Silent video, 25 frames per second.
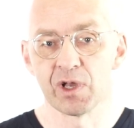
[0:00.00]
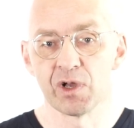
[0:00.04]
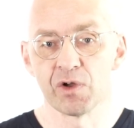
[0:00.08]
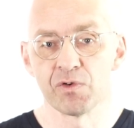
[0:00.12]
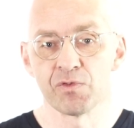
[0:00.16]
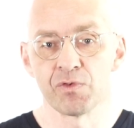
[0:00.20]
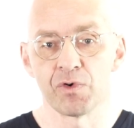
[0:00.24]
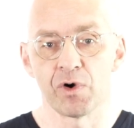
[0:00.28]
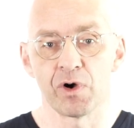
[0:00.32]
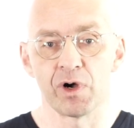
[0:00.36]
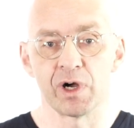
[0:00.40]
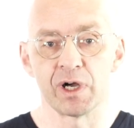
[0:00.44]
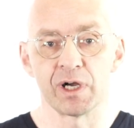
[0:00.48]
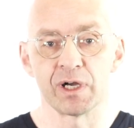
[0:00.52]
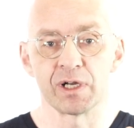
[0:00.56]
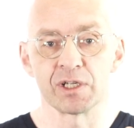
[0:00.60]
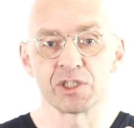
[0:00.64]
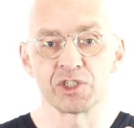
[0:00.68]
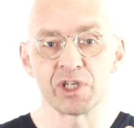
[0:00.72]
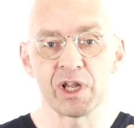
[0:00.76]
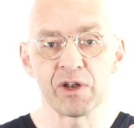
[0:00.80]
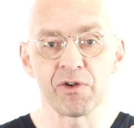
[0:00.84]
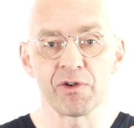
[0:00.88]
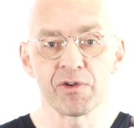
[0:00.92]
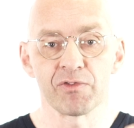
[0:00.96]
For a
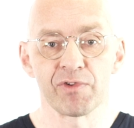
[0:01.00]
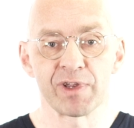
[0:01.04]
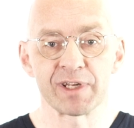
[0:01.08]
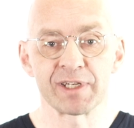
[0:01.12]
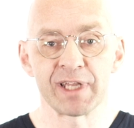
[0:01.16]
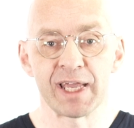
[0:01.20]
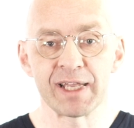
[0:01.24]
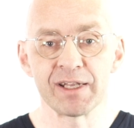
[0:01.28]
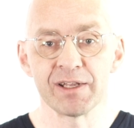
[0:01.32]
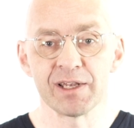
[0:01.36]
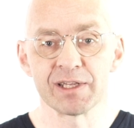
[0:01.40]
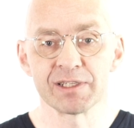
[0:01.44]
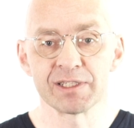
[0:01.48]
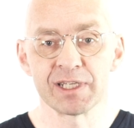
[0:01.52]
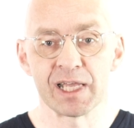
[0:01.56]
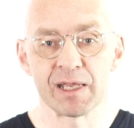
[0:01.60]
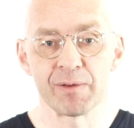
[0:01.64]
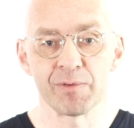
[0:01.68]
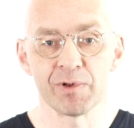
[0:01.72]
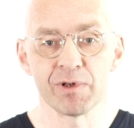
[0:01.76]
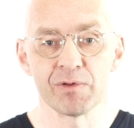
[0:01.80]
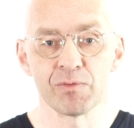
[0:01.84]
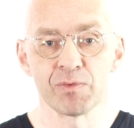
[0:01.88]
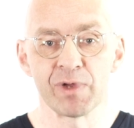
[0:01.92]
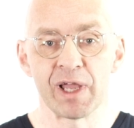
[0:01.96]
general rectangular
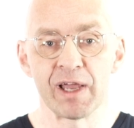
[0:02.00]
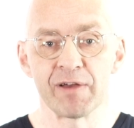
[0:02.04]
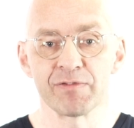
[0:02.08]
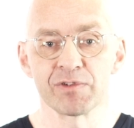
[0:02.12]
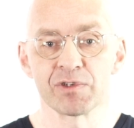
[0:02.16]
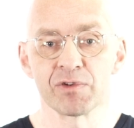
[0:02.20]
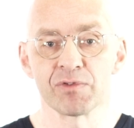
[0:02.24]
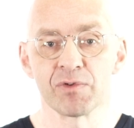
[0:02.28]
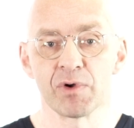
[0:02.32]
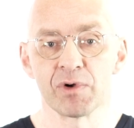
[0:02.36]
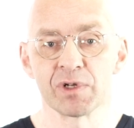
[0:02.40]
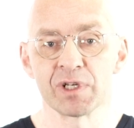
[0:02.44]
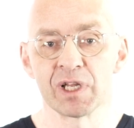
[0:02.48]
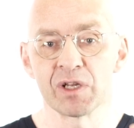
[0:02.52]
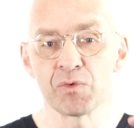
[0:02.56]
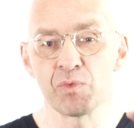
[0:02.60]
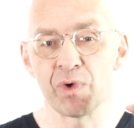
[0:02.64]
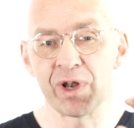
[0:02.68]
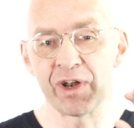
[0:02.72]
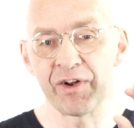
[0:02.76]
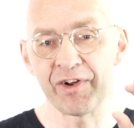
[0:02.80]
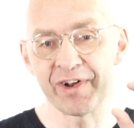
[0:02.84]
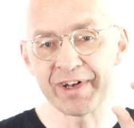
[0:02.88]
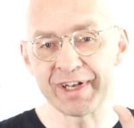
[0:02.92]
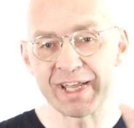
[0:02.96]
table, we have to rotate
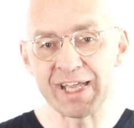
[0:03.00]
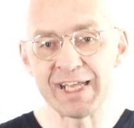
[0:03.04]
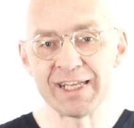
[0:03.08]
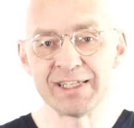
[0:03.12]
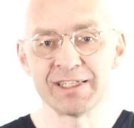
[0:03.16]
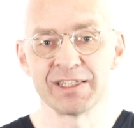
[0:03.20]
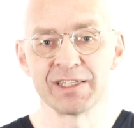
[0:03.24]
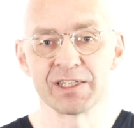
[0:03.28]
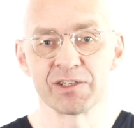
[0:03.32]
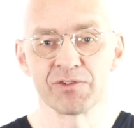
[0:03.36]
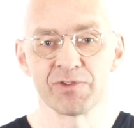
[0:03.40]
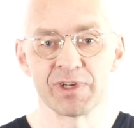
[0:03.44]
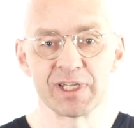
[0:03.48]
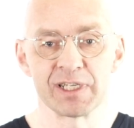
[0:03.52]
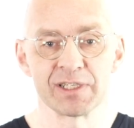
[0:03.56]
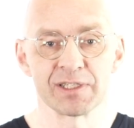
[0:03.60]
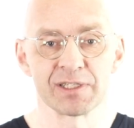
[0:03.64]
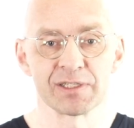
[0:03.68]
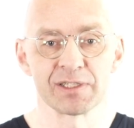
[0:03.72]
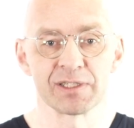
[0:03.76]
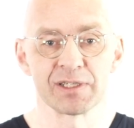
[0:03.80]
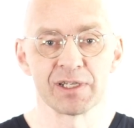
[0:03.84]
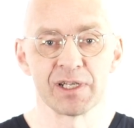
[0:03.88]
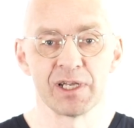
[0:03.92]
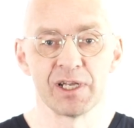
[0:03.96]
180
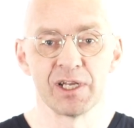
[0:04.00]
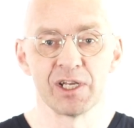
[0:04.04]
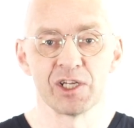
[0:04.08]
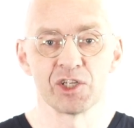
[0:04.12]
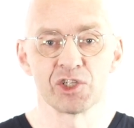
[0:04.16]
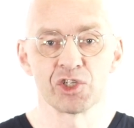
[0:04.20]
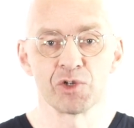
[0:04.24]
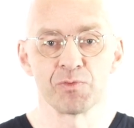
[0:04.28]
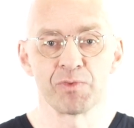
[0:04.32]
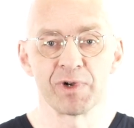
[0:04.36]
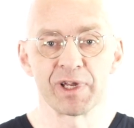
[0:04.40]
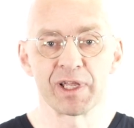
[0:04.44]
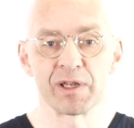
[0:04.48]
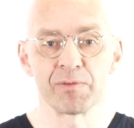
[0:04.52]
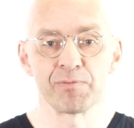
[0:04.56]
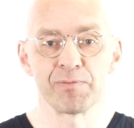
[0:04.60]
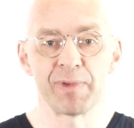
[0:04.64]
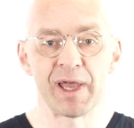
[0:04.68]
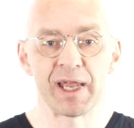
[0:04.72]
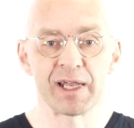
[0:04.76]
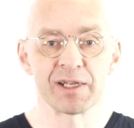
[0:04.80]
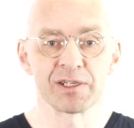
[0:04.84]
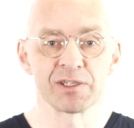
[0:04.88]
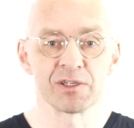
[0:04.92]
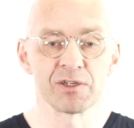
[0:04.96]
degrees to bring it
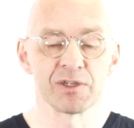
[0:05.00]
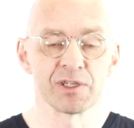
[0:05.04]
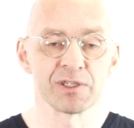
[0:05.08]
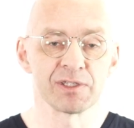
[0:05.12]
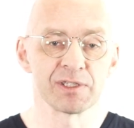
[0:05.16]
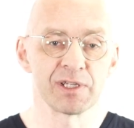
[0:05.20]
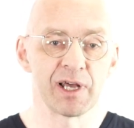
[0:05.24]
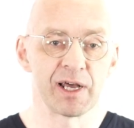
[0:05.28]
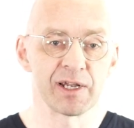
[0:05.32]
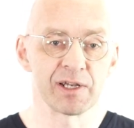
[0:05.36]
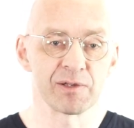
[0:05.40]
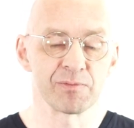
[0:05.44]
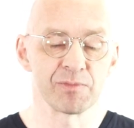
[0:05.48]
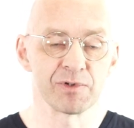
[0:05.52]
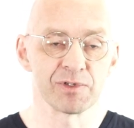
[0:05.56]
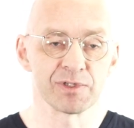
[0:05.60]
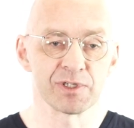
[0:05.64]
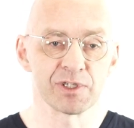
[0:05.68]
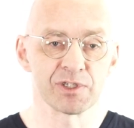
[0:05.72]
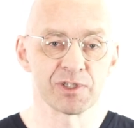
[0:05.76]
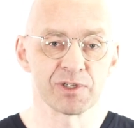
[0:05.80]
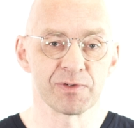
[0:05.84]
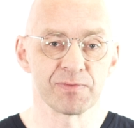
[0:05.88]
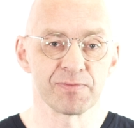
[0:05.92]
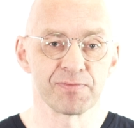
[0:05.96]
back to the starting
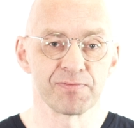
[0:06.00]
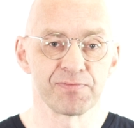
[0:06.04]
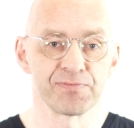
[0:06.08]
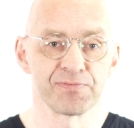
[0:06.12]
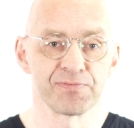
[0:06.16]
position.